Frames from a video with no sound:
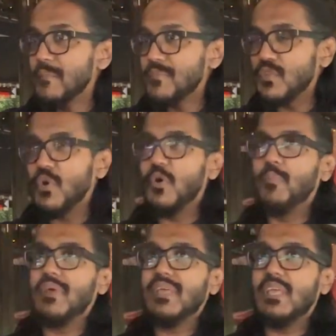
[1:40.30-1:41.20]
So
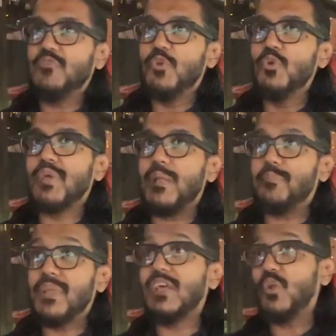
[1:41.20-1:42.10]
if you look at
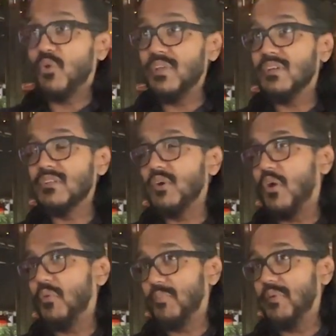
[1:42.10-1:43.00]
pre-colonial
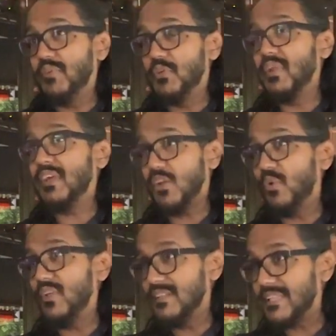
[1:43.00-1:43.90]
or even during
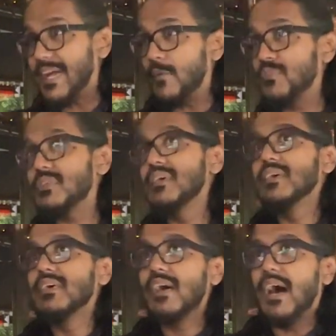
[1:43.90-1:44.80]
colonial times,
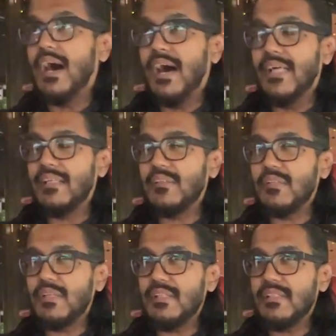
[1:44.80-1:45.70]

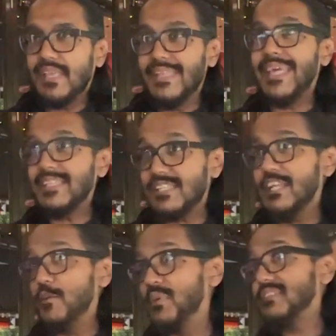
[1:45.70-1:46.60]
the indentured
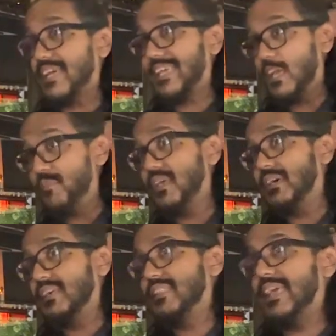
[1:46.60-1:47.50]
laborers that came
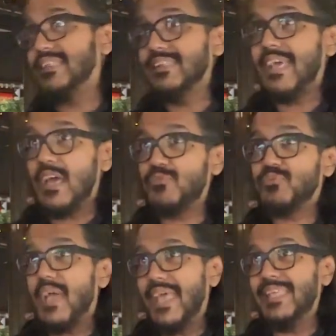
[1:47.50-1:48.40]
here, they didn't have
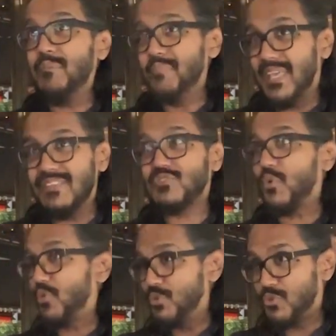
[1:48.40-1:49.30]
any means of
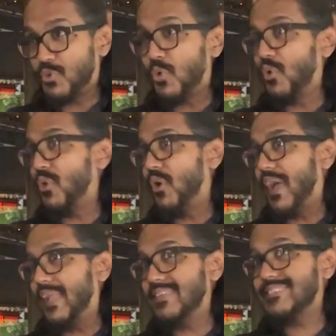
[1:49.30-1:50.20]
control or
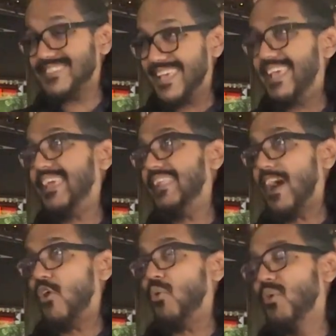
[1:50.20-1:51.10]
any say in
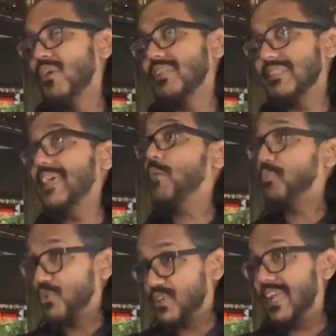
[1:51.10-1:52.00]
how they are
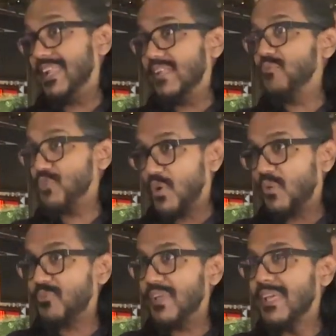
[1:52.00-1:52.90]
portrayed in
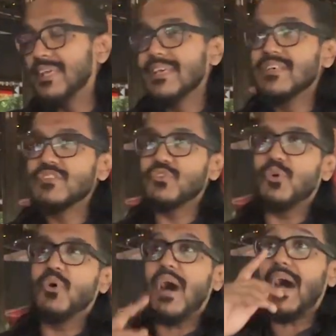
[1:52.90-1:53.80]
photography.
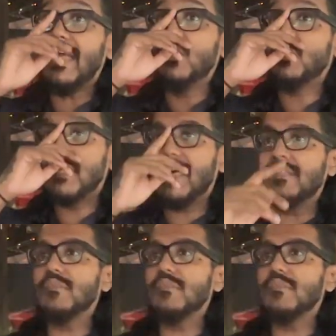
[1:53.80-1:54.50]
So I looked at